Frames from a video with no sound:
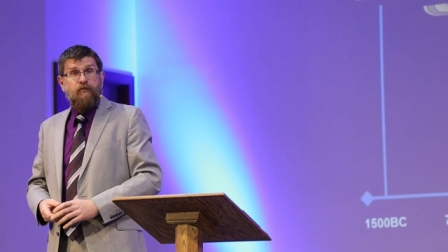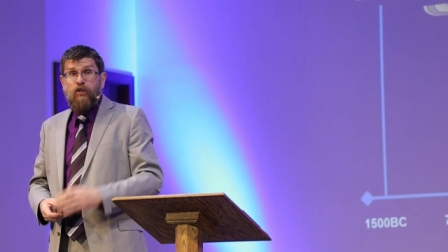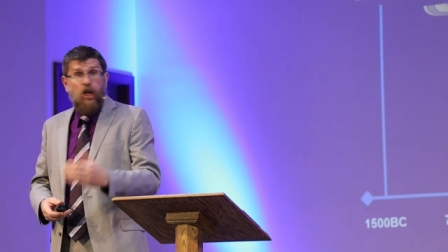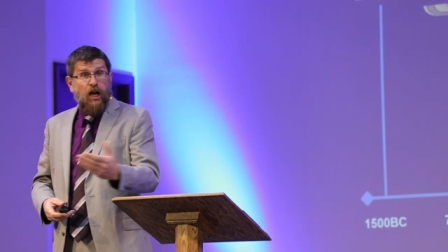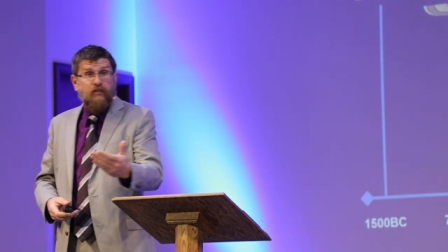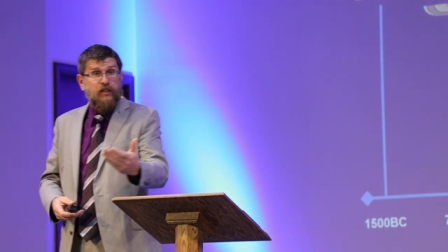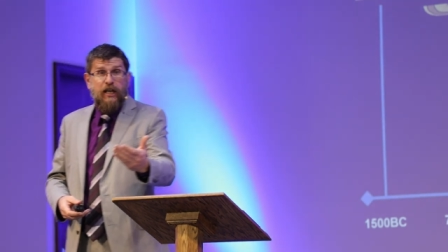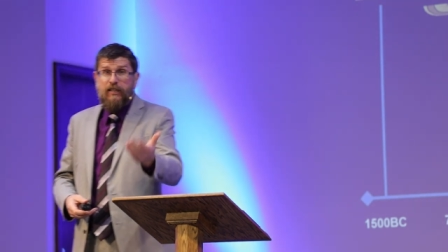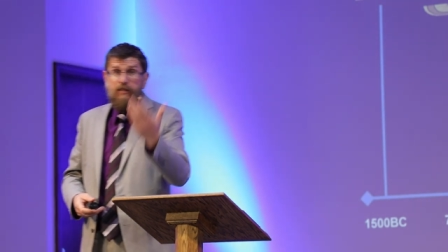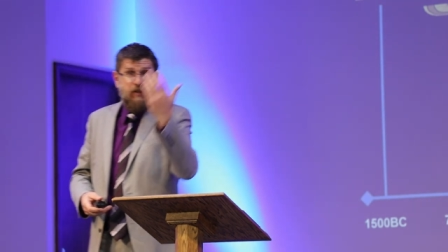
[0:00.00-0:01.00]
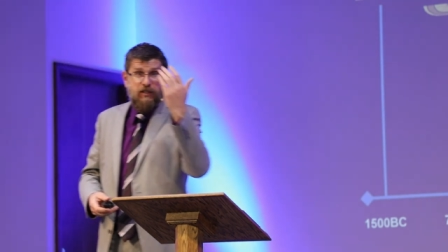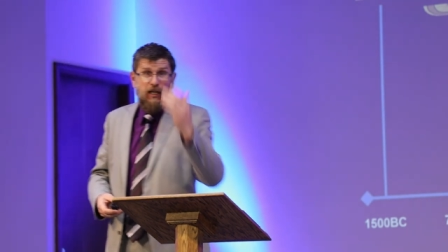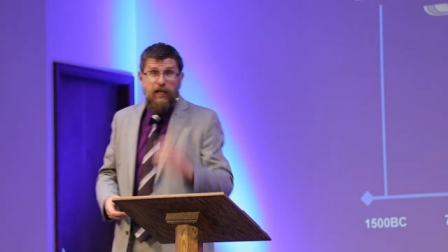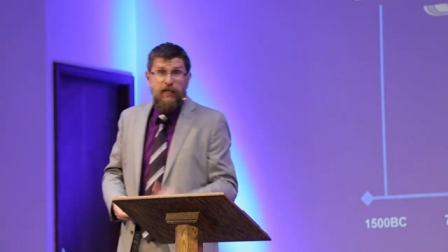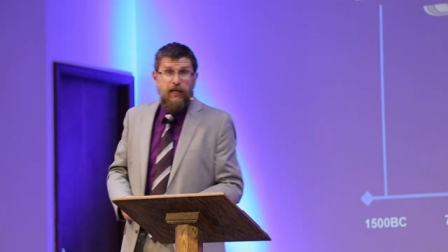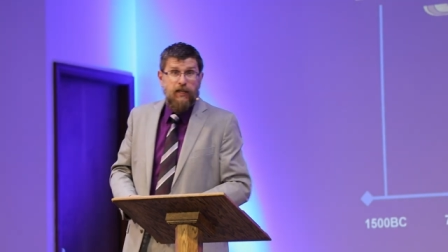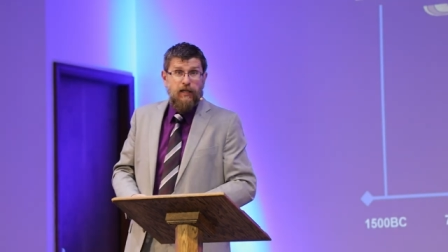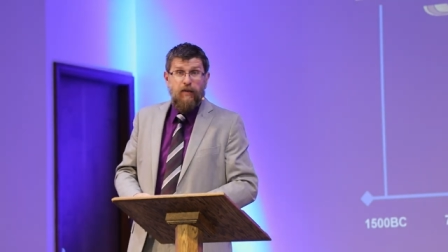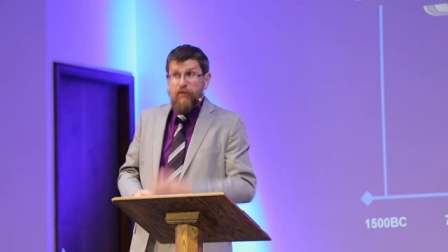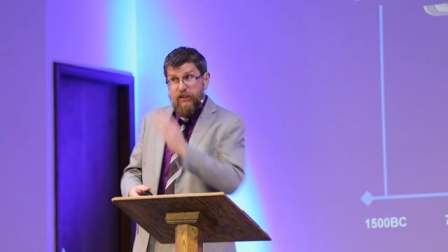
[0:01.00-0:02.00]
You lock the gate, the Messiah can't
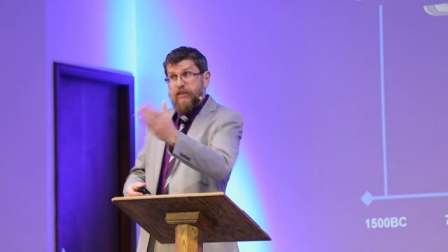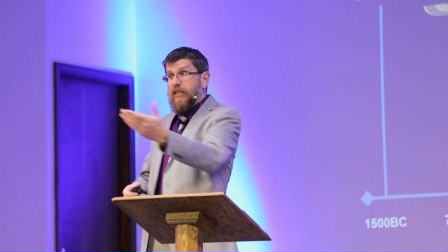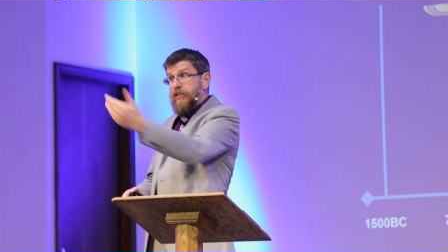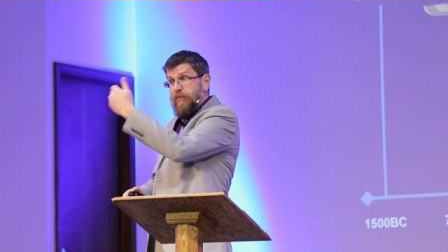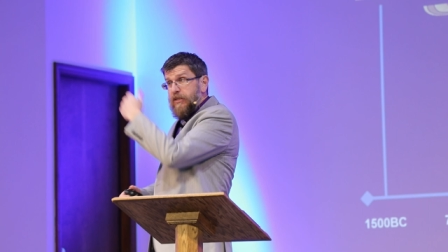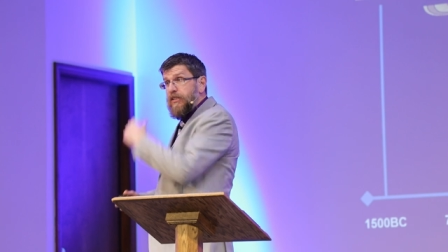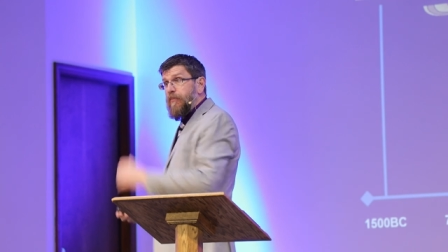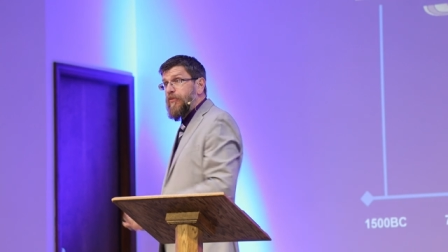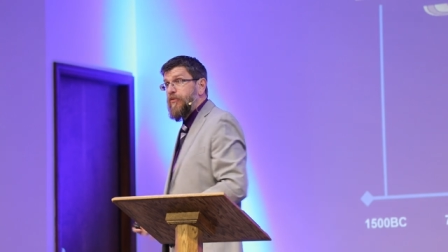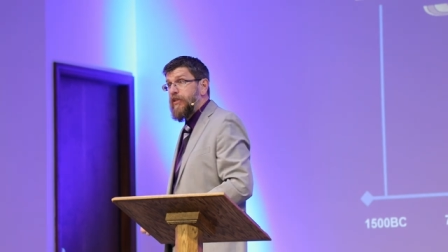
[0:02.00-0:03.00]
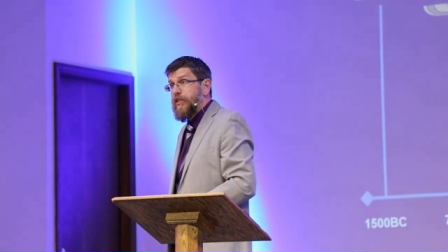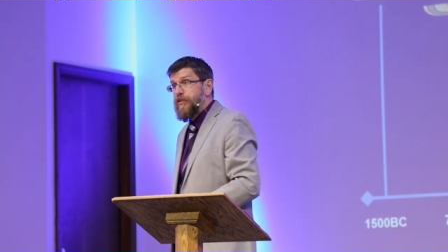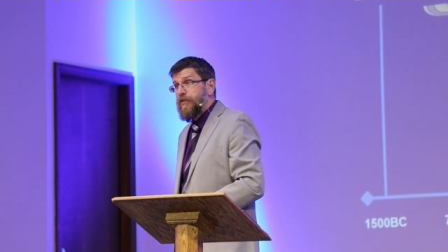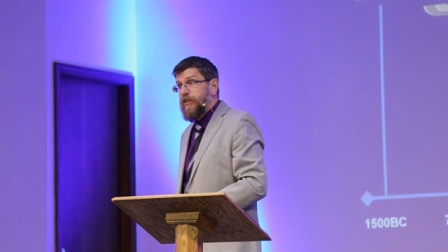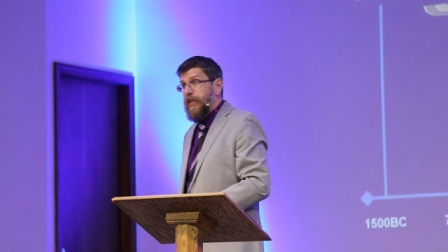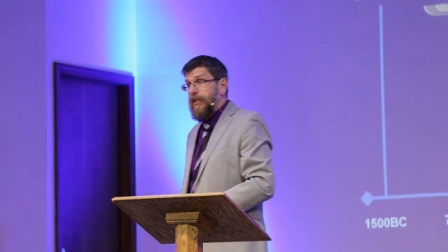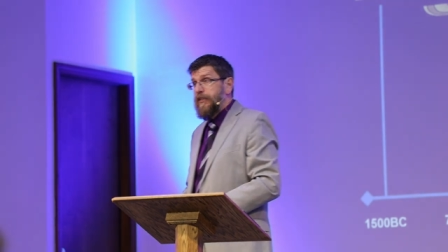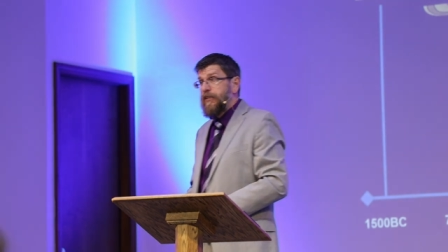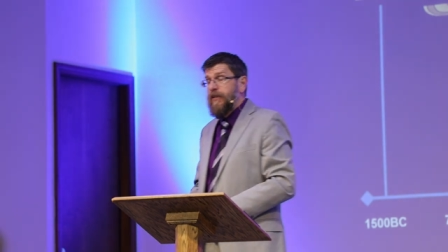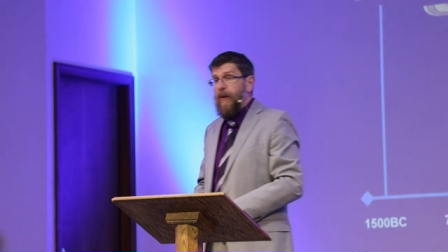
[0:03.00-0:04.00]
come because it says he must come through the eastern
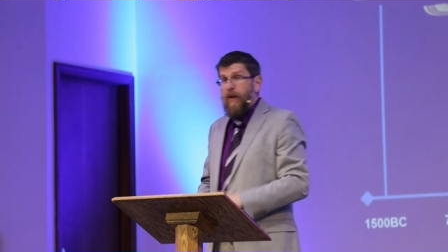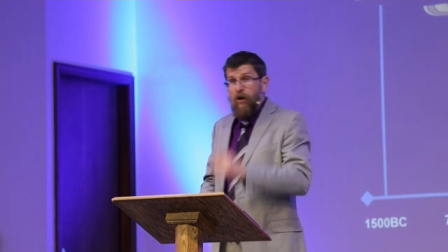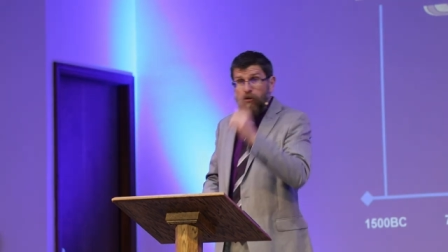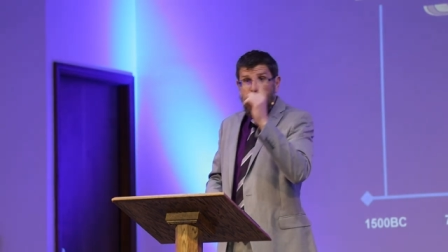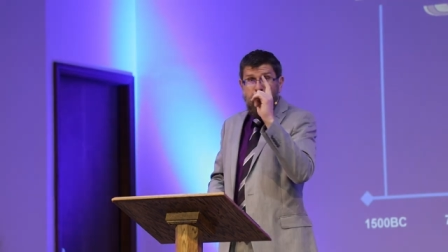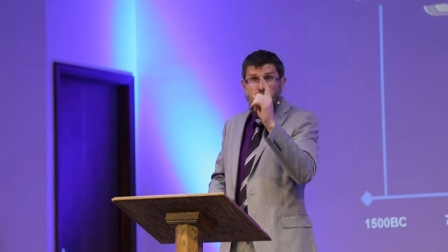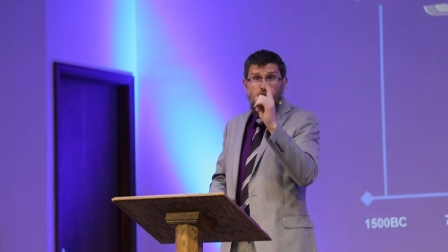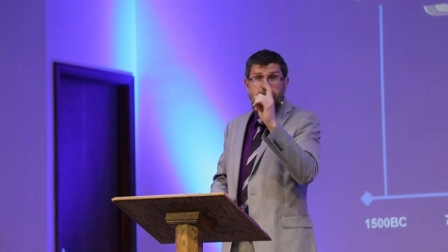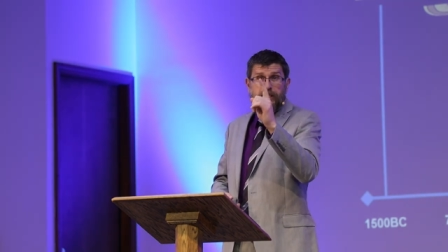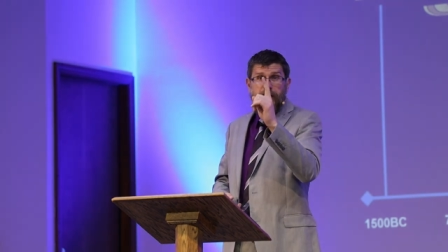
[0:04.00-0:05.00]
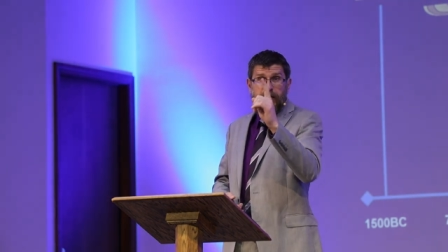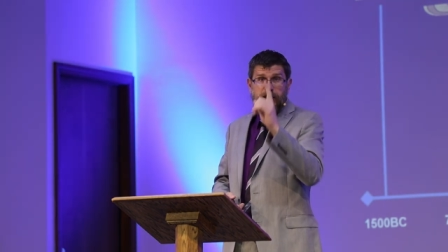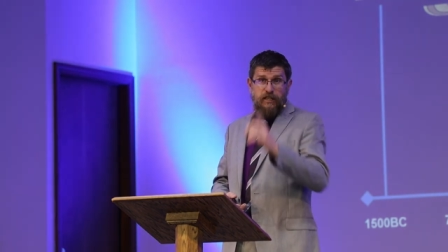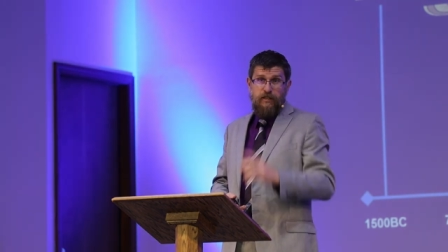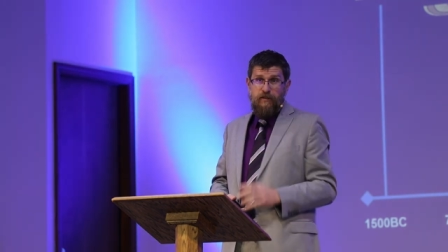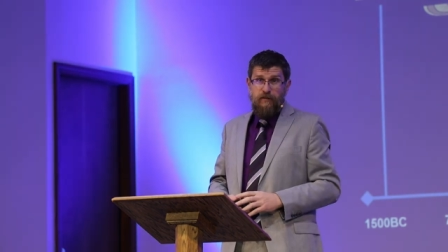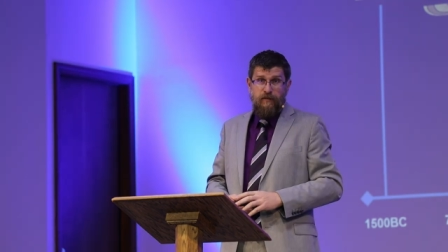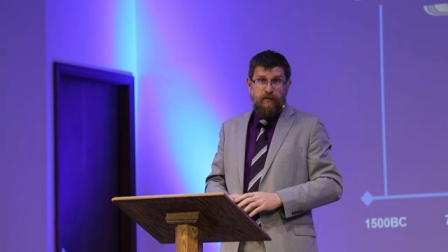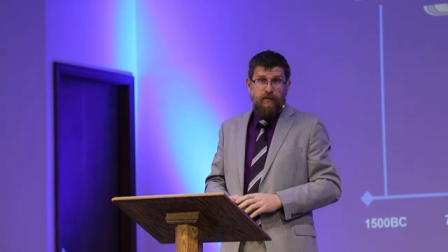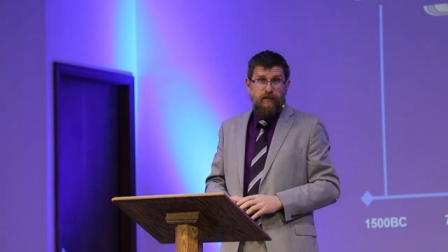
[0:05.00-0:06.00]
gate. Only one day a year
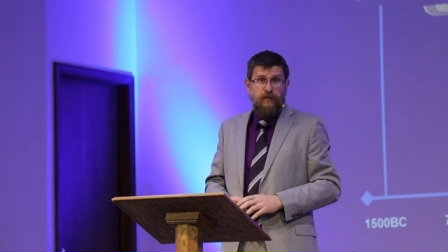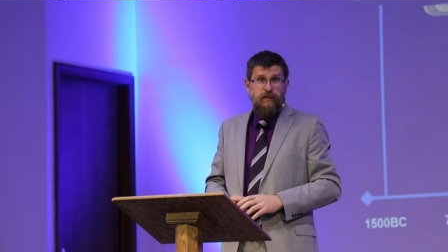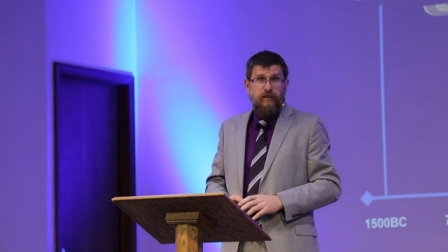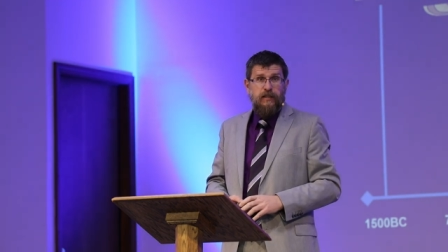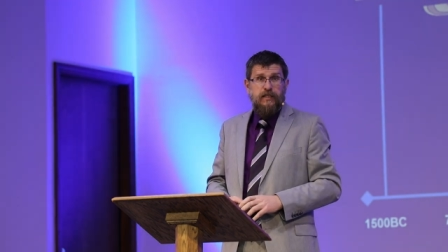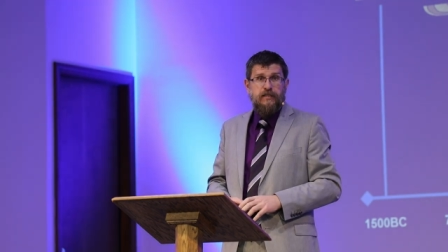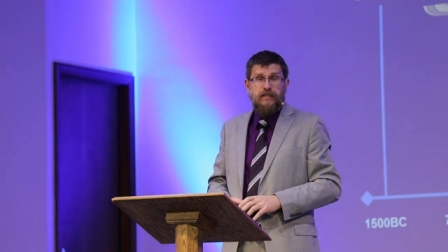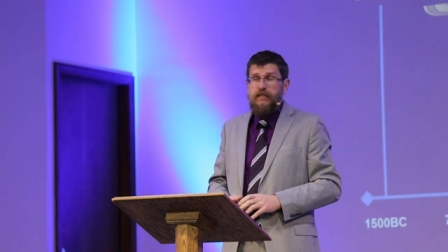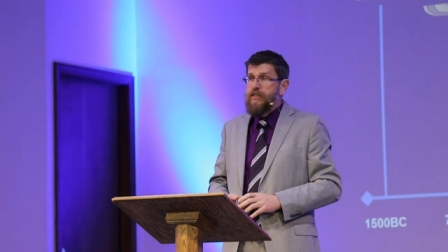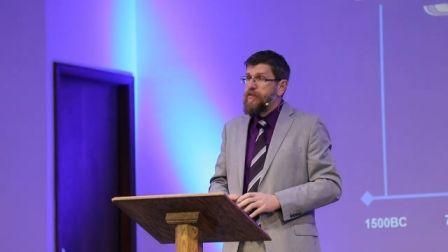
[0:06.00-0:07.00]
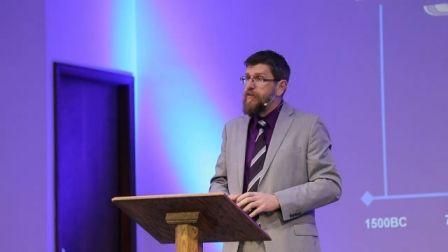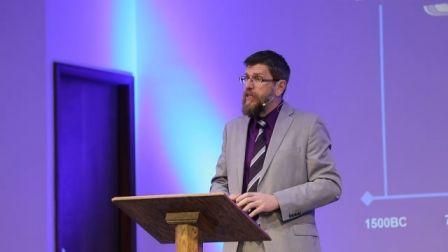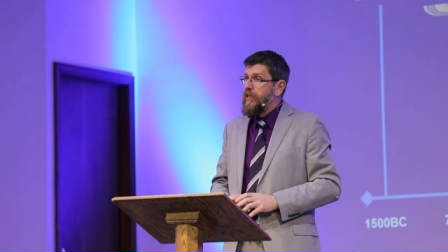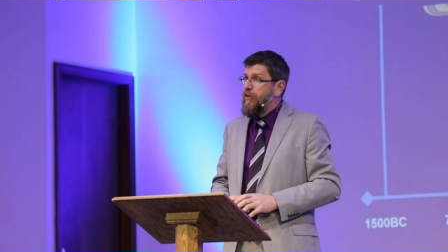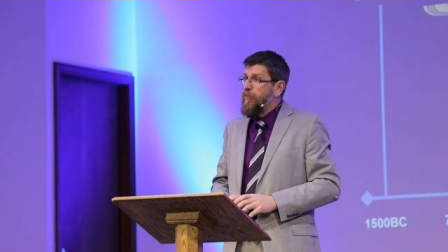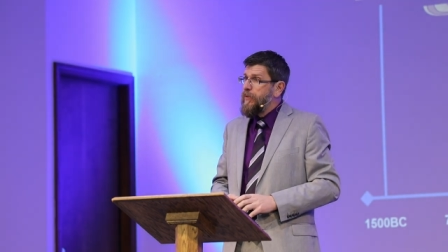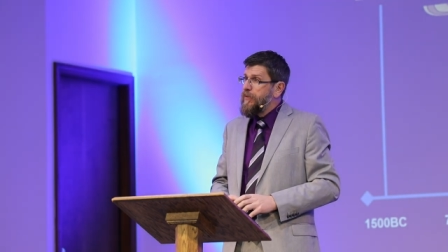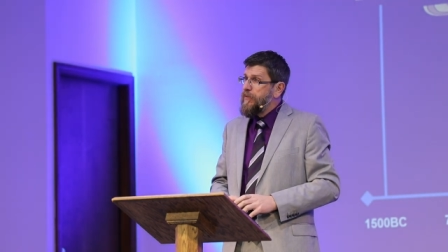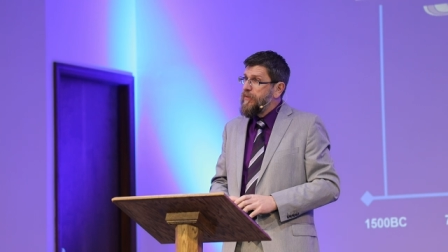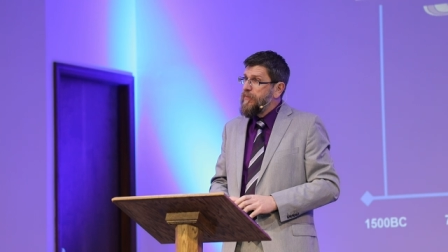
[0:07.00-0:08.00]
is the eastern gate
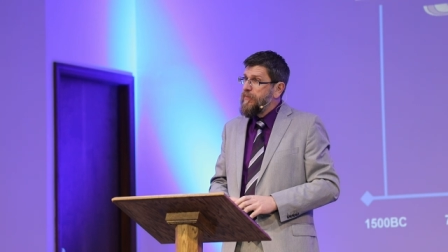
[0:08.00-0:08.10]
opened.